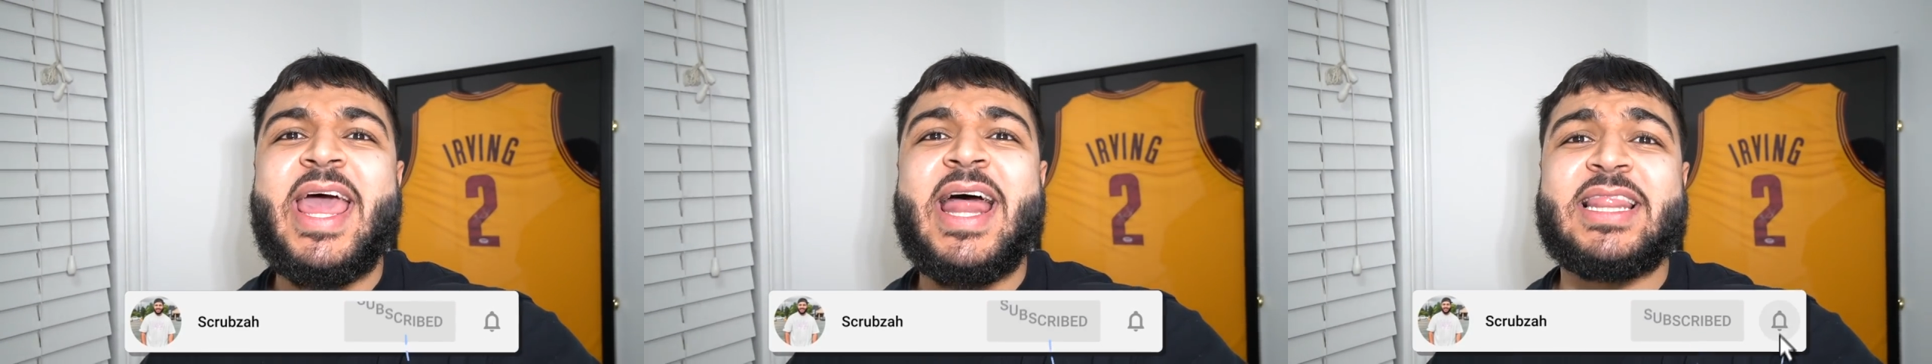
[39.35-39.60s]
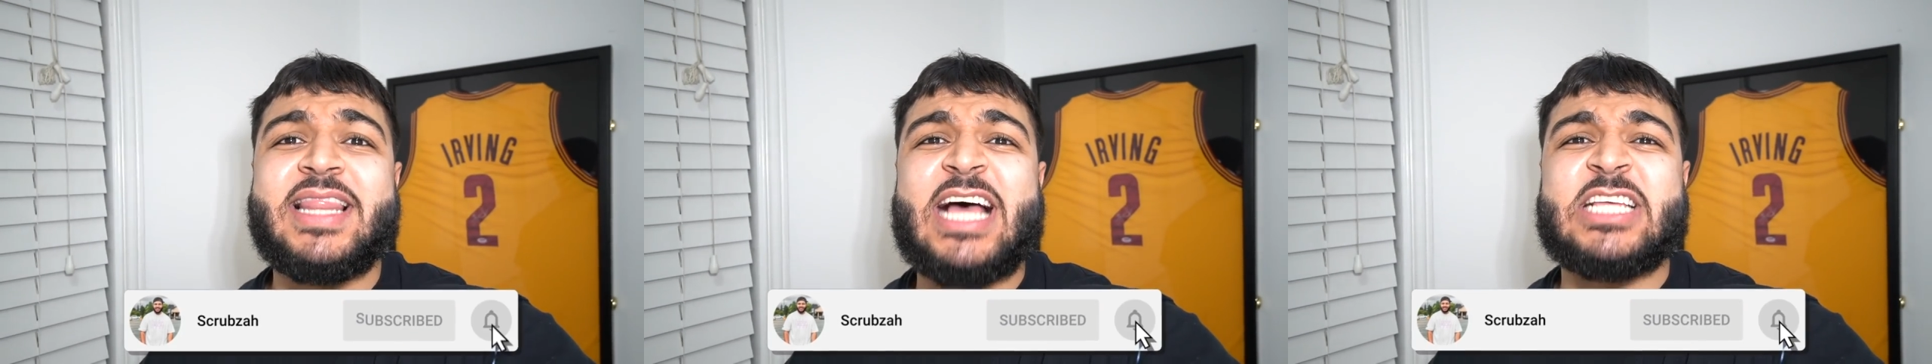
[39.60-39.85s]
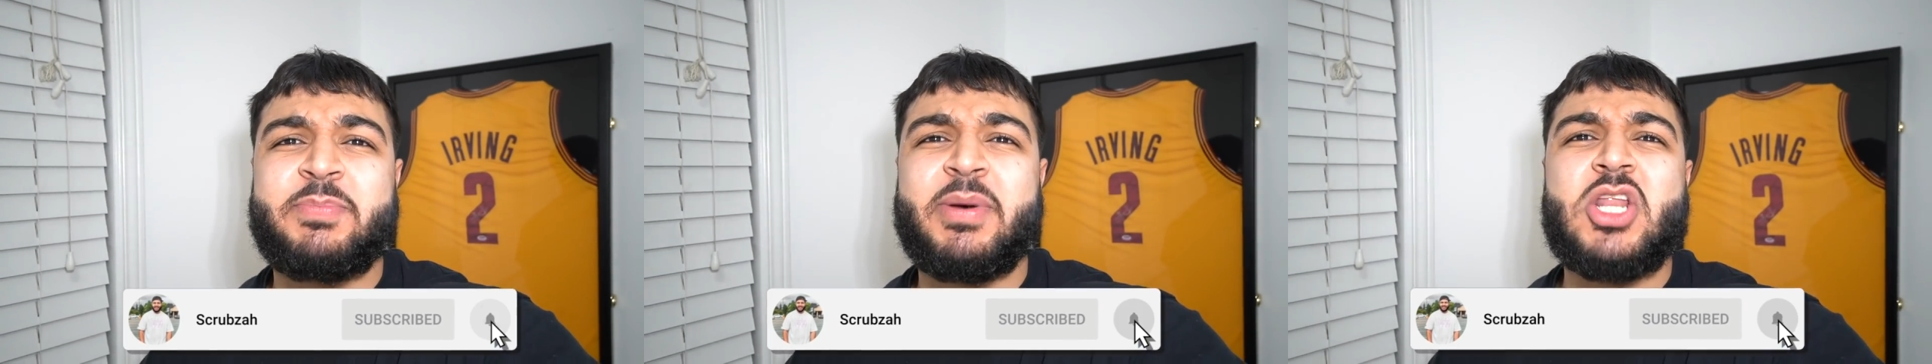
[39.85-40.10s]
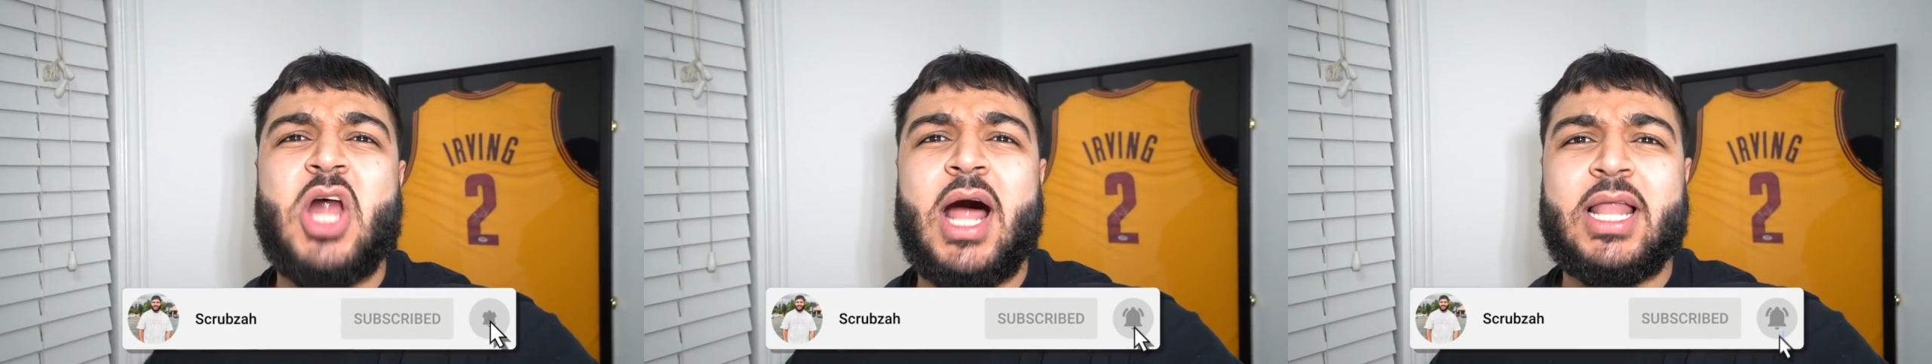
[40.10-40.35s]
And last
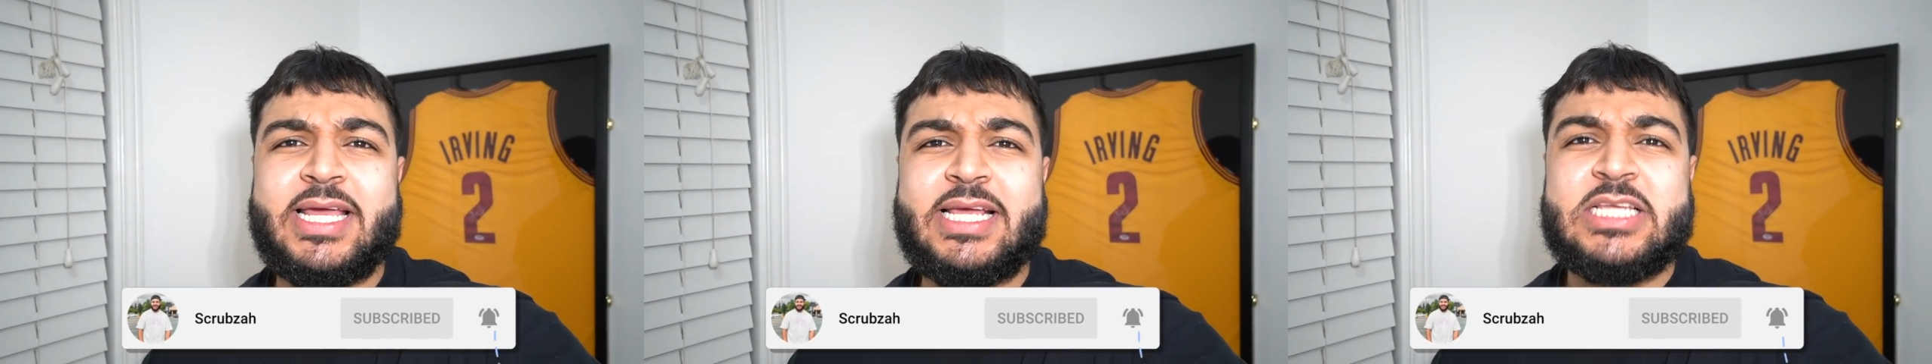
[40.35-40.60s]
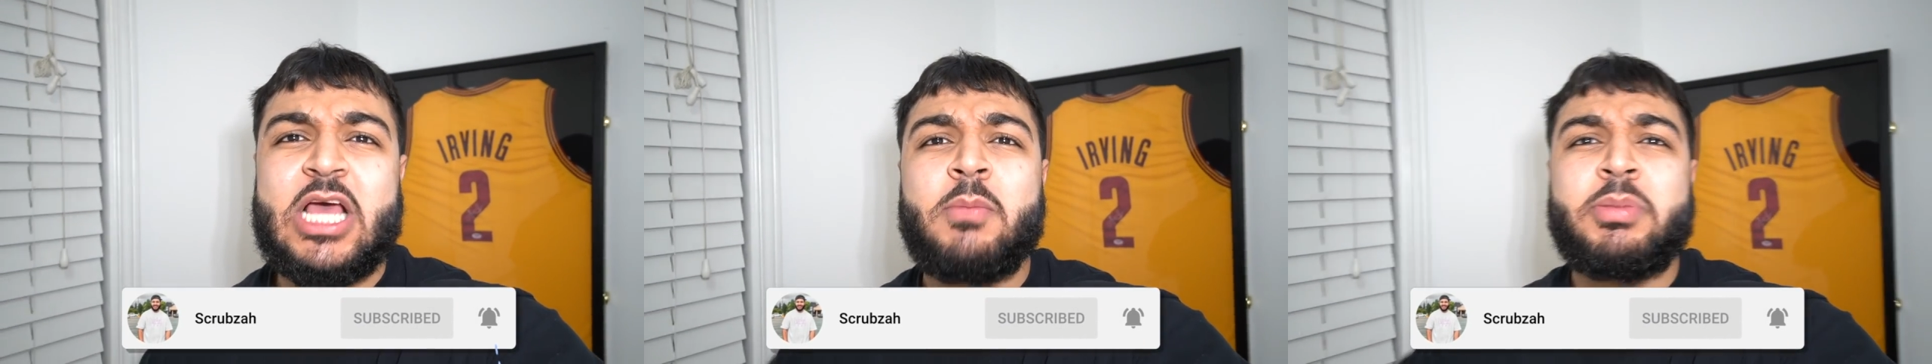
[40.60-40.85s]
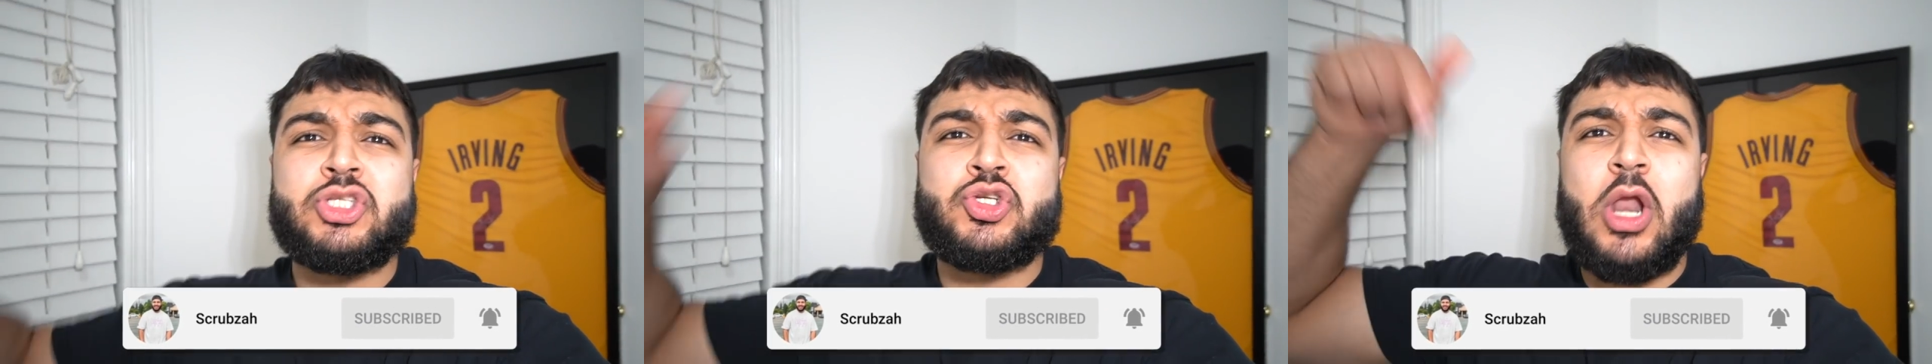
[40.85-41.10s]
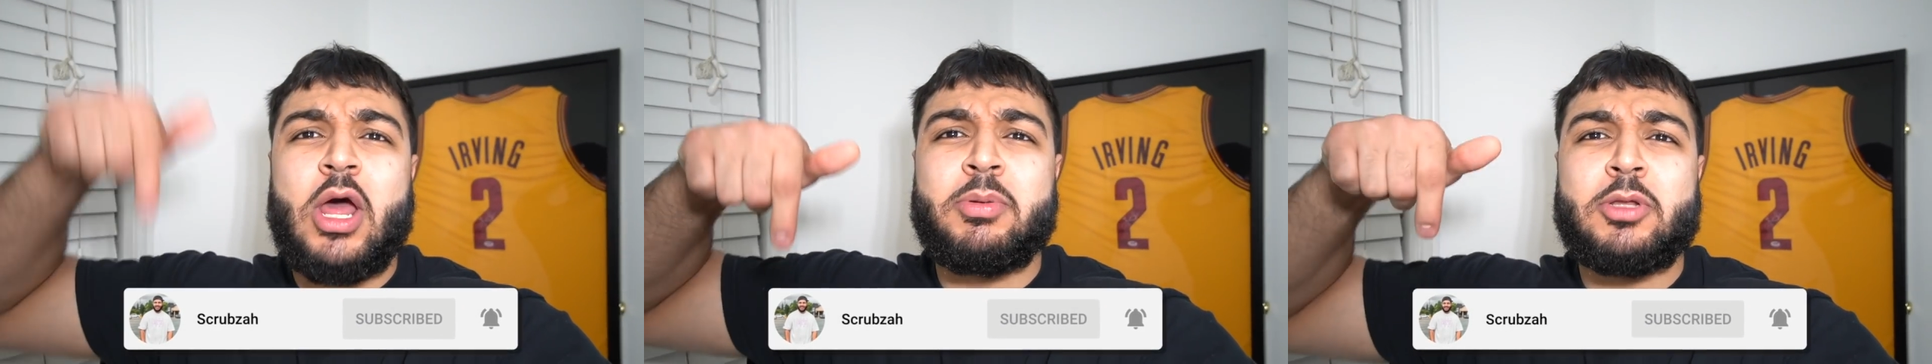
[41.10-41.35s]
but not least, please
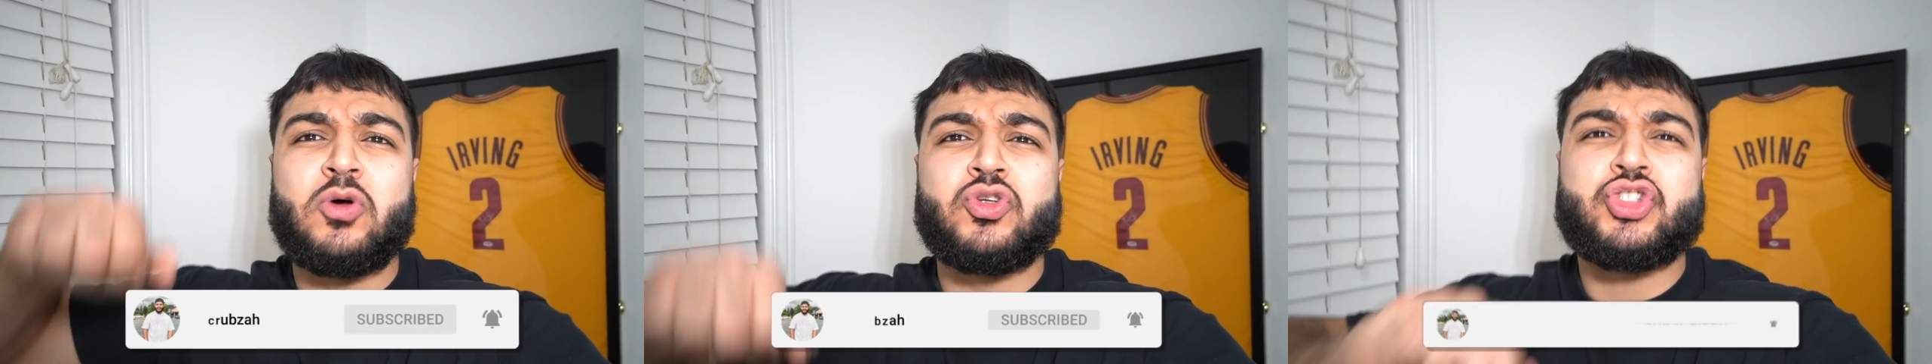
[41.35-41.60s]
go down below and